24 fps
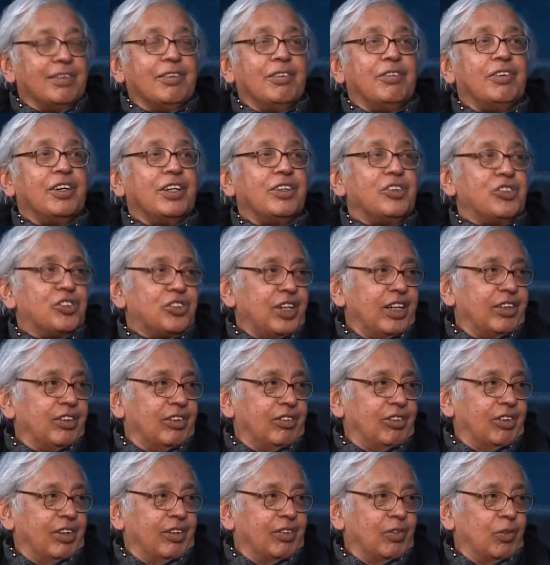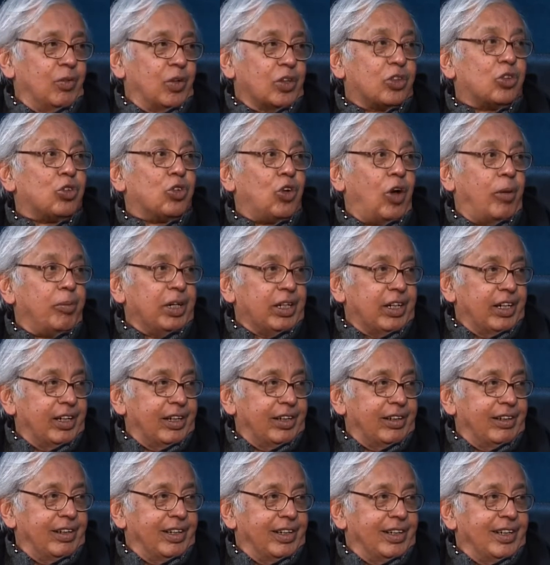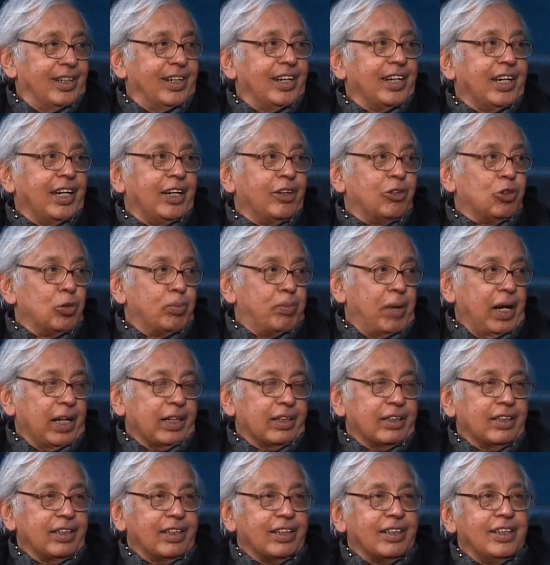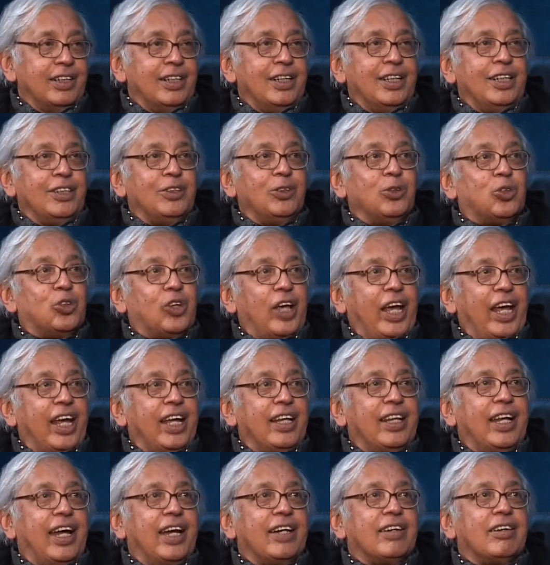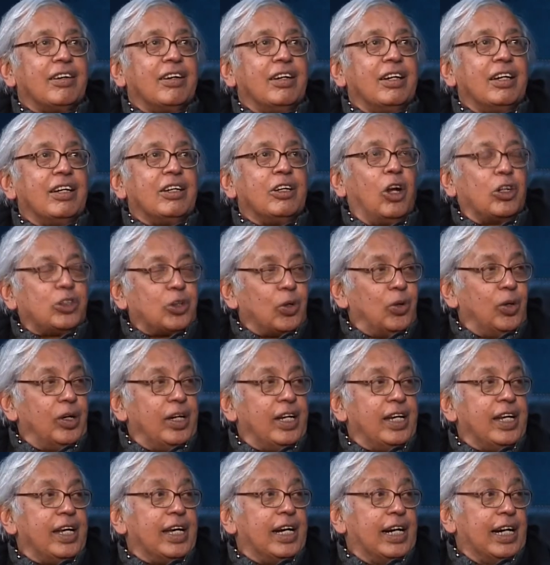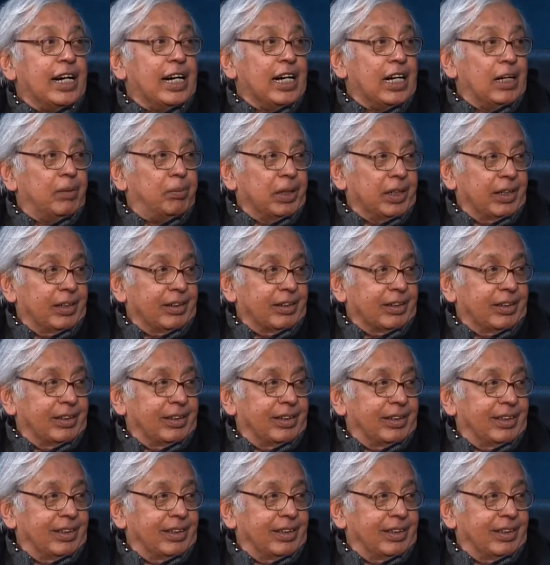for instance, what Swami did in Rupankar, to say that not only urban